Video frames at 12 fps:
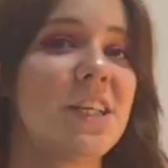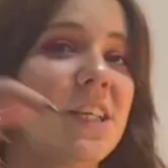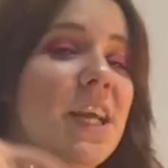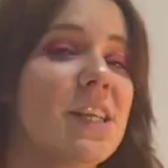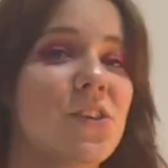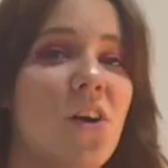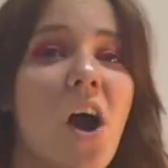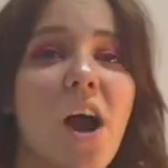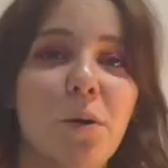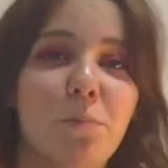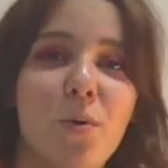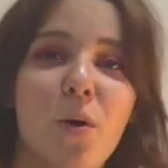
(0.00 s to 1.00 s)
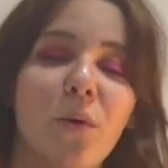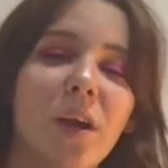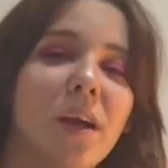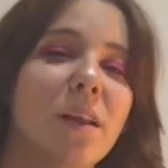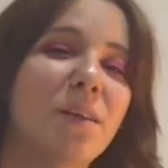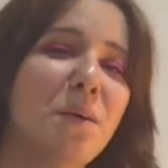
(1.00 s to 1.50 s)
She gets her heart
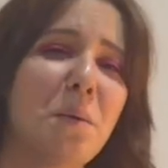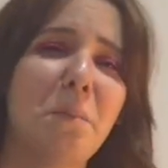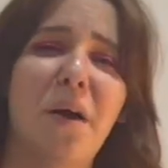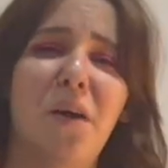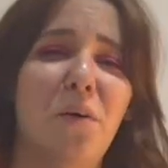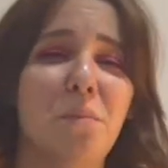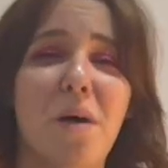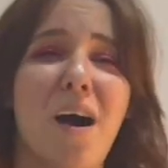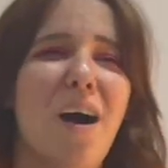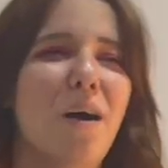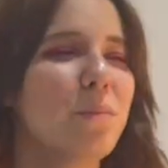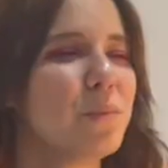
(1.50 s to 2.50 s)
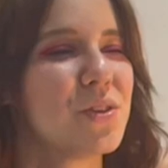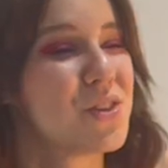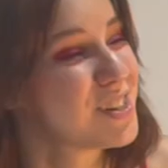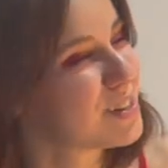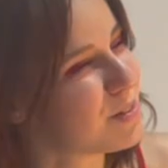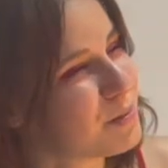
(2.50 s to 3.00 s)
broken by her mom, which is